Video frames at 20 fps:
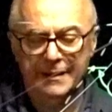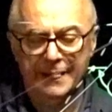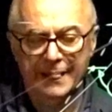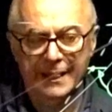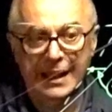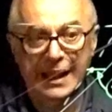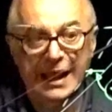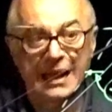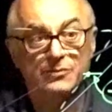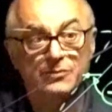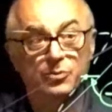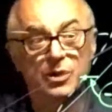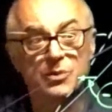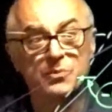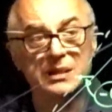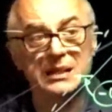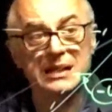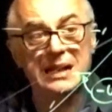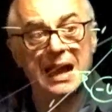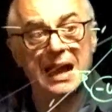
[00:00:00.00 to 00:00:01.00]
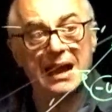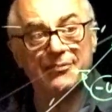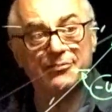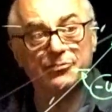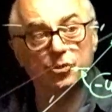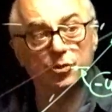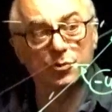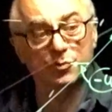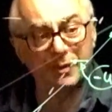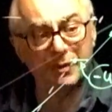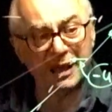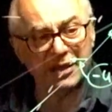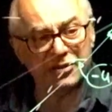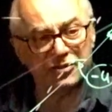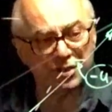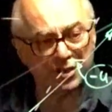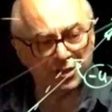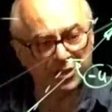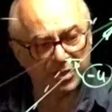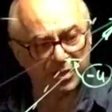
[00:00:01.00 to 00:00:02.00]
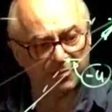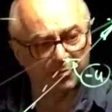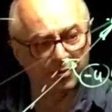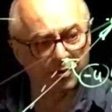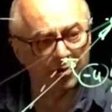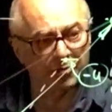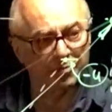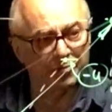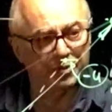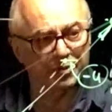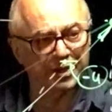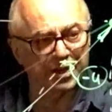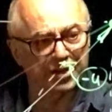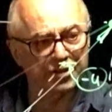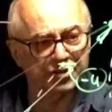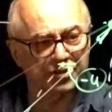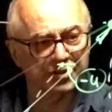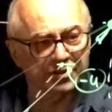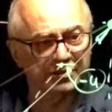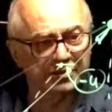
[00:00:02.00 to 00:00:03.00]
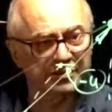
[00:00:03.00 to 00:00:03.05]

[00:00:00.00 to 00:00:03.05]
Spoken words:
And we will have to measure the pore pressure